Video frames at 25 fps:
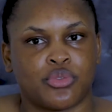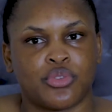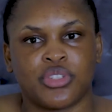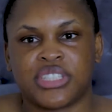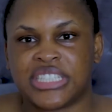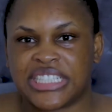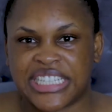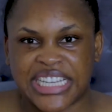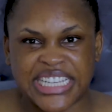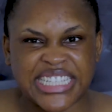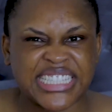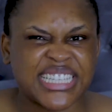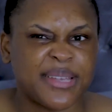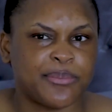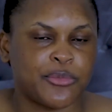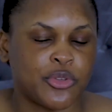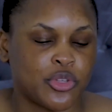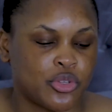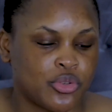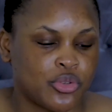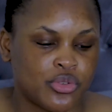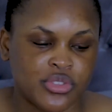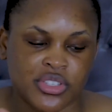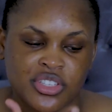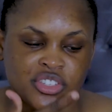So the next time
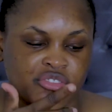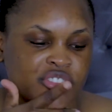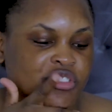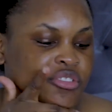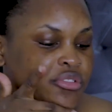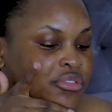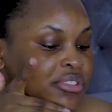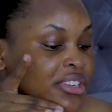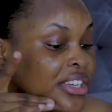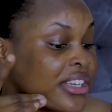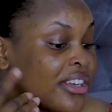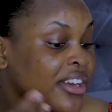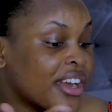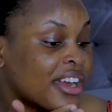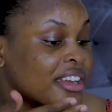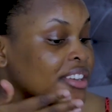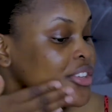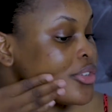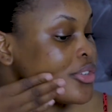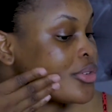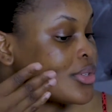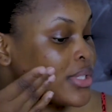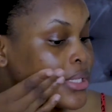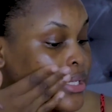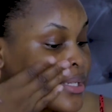you use it, just know that you're
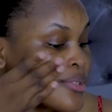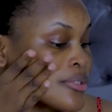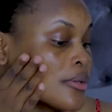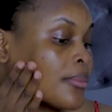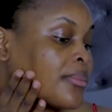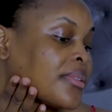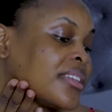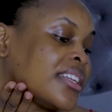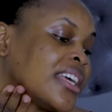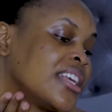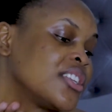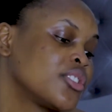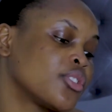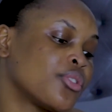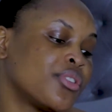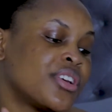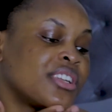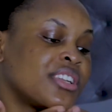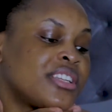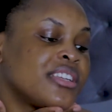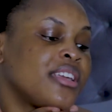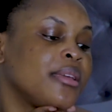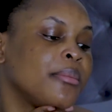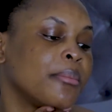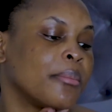using something that's
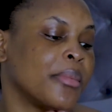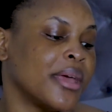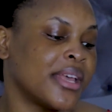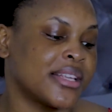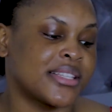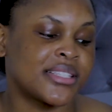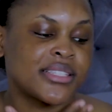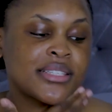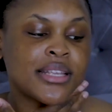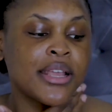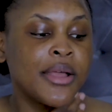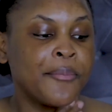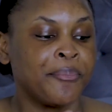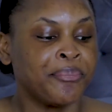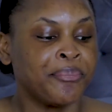already a mess.